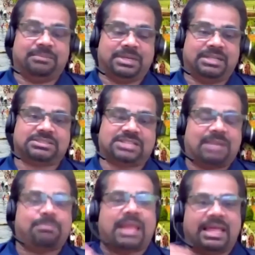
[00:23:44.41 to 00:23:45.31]
But
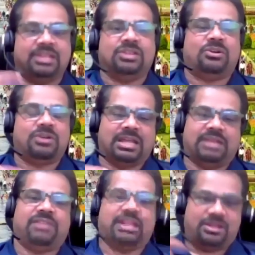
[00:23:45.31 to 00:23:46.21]
start planning your
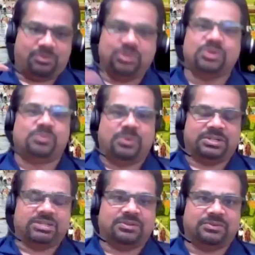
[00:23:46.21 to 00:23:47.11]
life like how you want
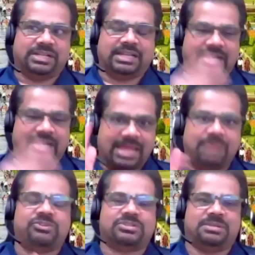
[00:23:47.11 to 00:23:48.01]
to do it and
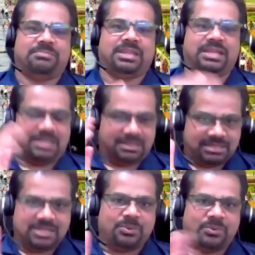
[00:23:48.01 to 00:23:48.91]
aim for something and
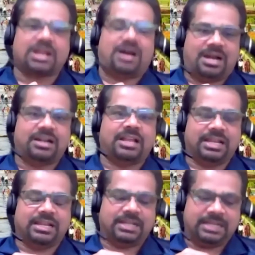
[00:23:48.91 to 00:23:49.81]
work hard
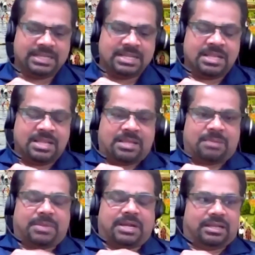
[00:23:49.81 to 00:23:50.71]
at it.
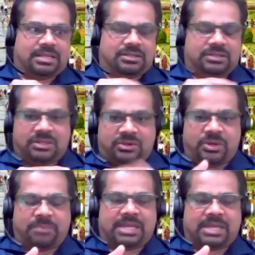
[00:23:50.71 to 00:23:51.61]
But
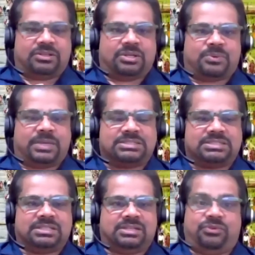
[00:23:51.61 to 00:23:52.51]
going back to your
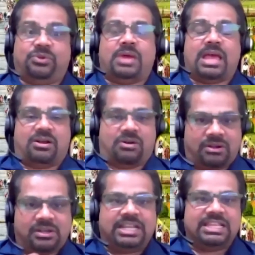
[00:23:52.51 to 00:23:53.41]
question, if you
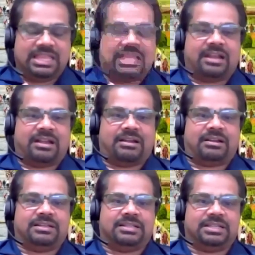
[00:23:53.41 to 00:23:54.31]
already there,
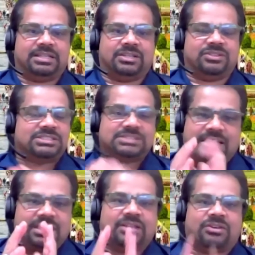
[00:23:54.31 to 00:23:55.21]
there's
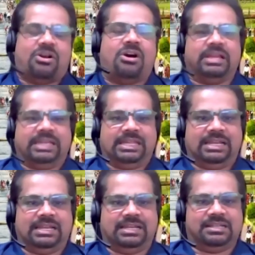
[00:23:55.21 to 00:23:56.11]
nothing wrong in
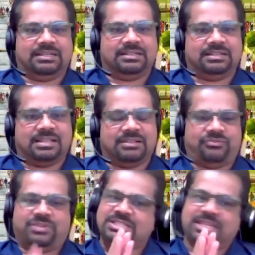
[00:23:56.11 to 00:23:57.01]
it.
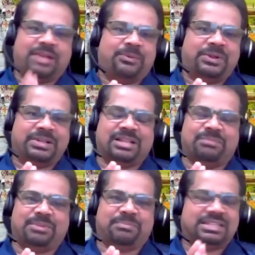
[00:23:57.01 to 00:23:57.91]
First thing I want to tell
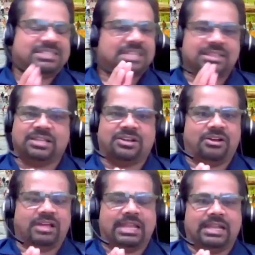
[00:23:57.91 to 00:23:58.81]
people, there's nothing
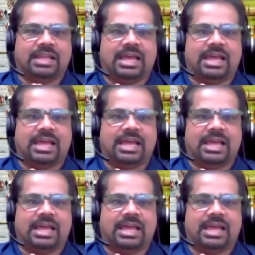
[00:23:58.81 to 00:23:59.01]
wrong in it.